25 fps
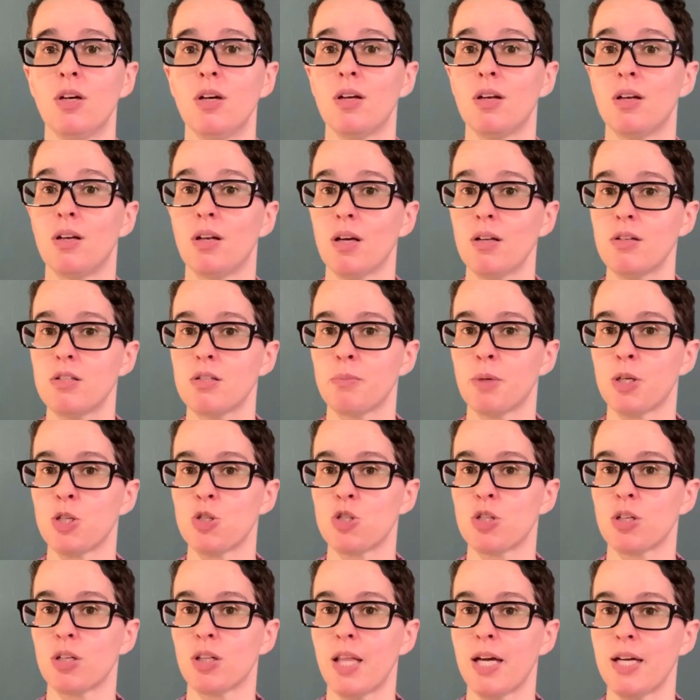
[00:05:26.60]
not to
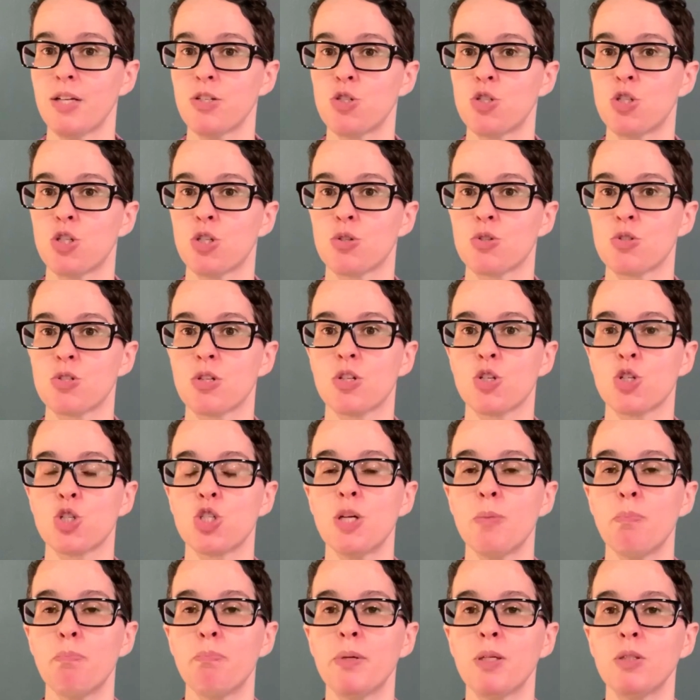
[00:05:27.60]
mention last year's The
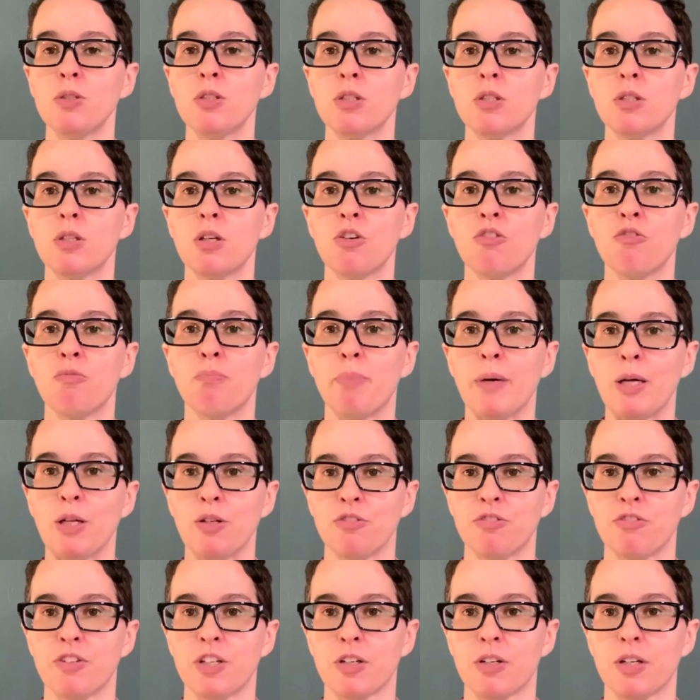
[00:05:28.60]
Shipbuilder of Bell
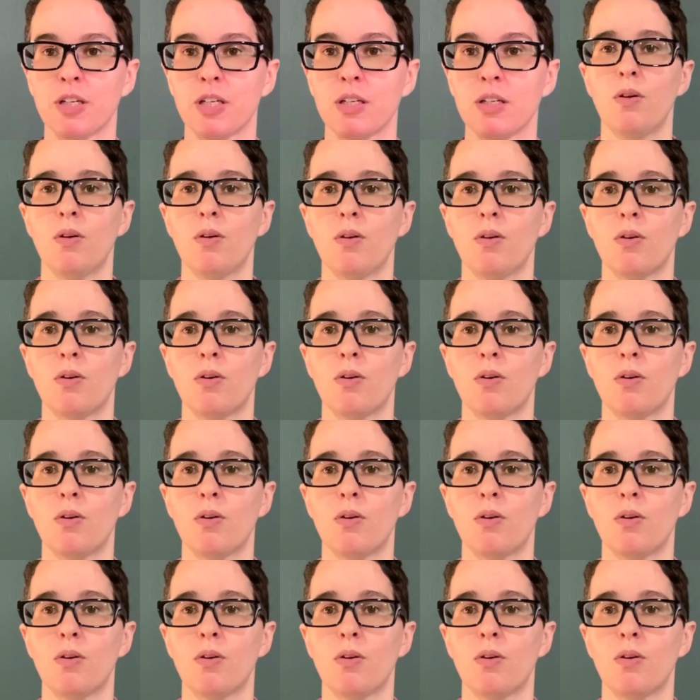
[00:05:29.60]
Ferry.